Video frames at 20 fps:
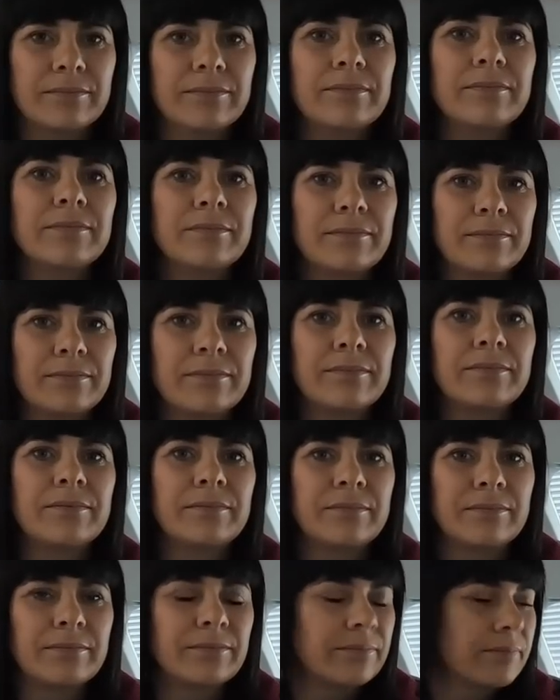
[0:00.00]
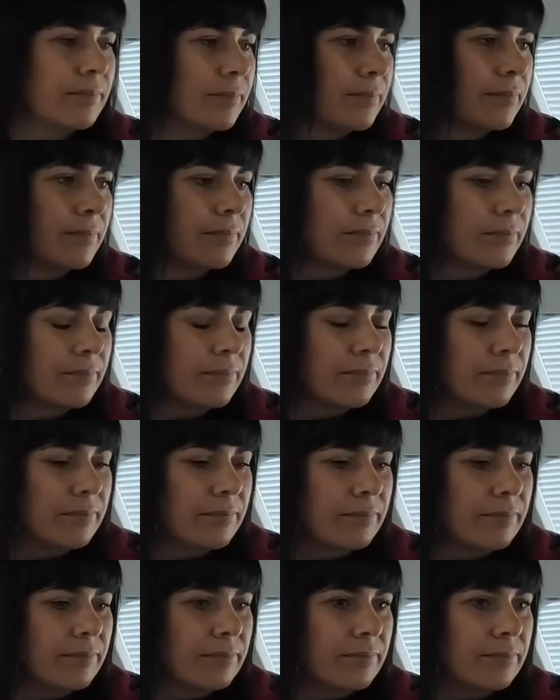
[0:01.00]

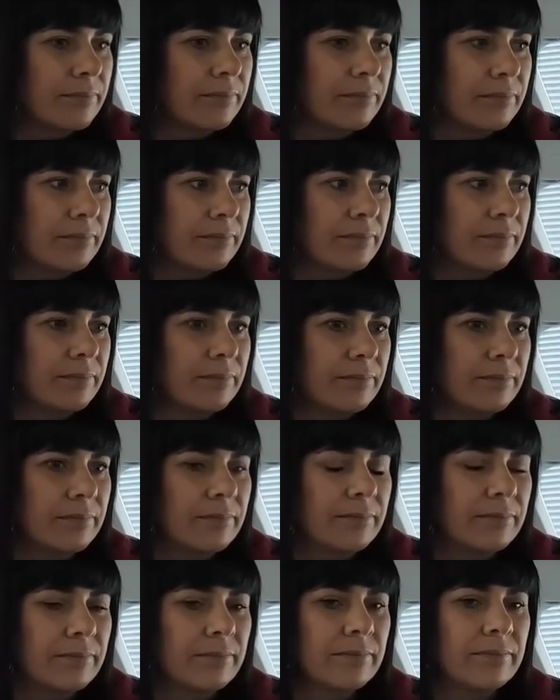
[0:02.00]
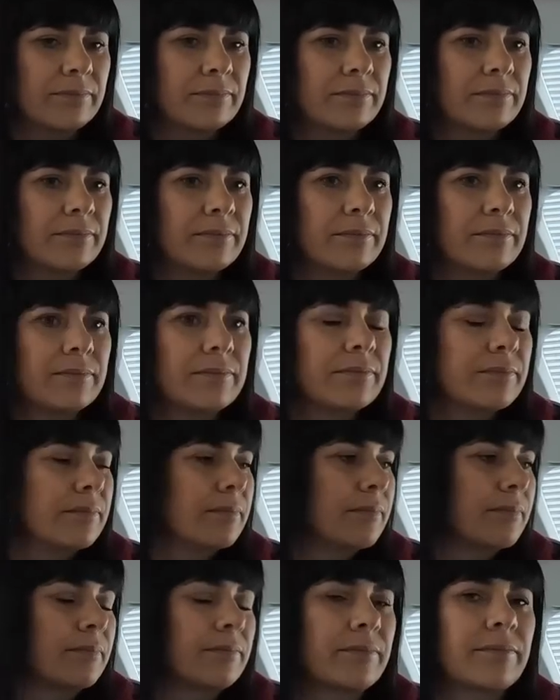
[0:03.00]

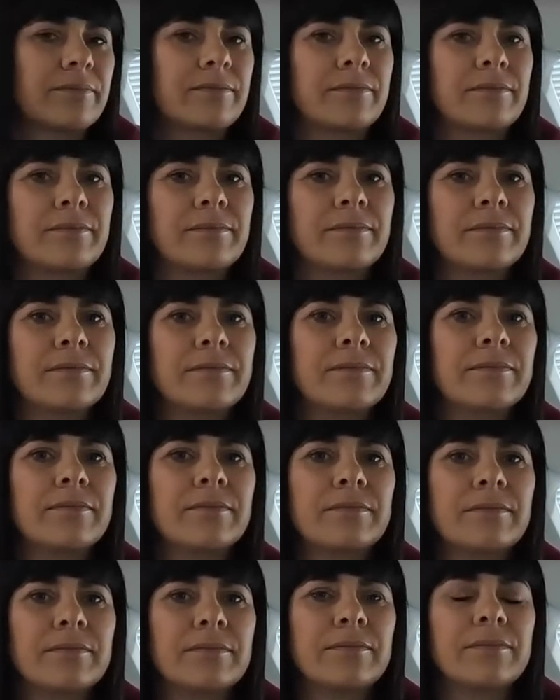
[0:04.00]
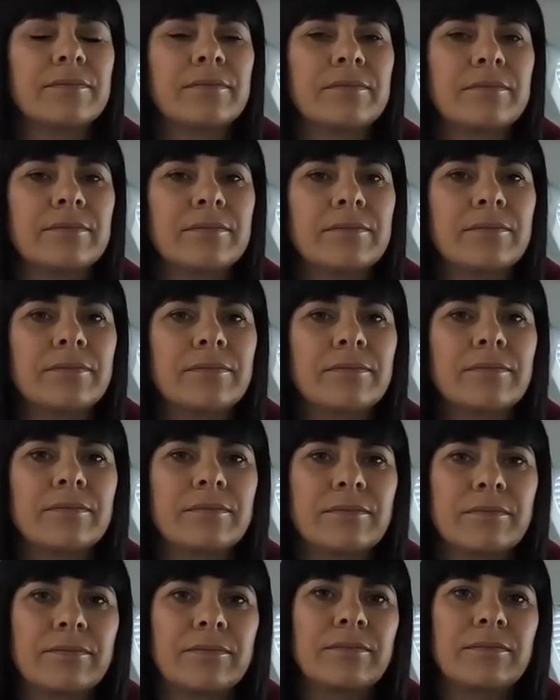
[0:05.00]

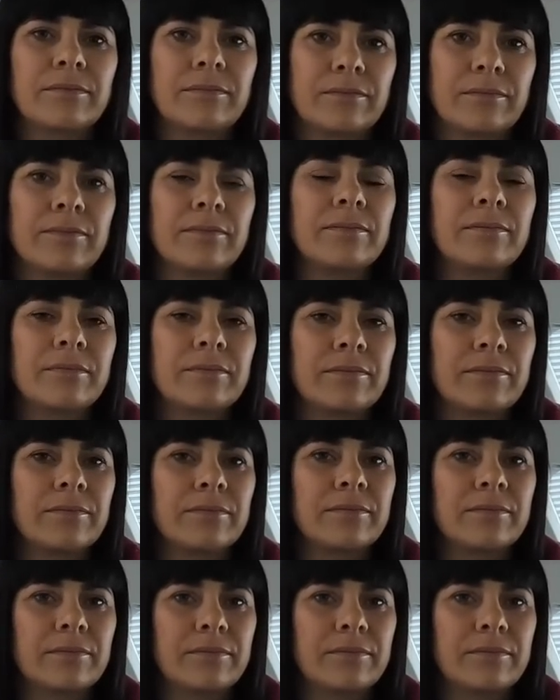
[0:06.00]
The person shown says nothing.